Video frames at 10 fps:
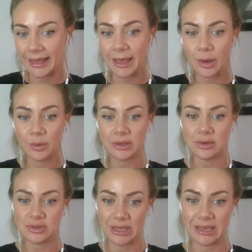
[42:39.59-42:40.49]
How
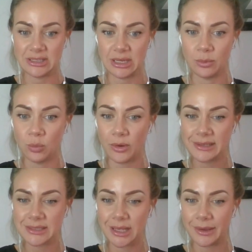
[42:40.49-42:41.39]
are you changing?
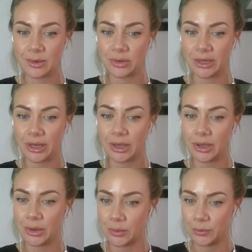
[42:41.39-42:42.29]
What is going on at
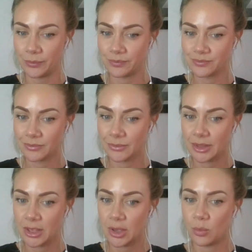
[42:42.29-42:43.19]
home
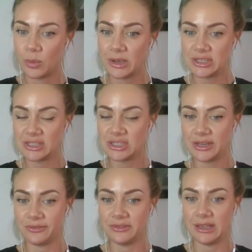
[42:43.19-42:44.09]
which
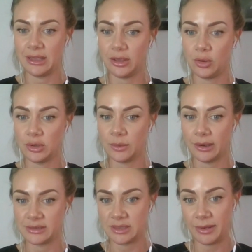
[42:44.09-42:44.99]
is shifting who
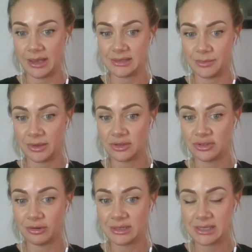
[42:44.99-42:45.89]
you are as a person?
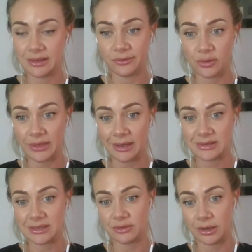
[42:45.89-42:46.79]
Because Uranus in the
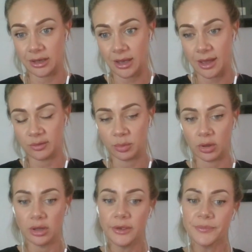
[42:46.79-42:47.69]
fourth house is throwing a
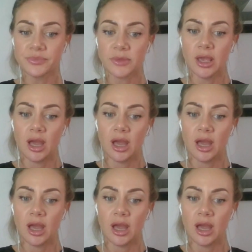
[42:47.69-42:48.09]
curveball.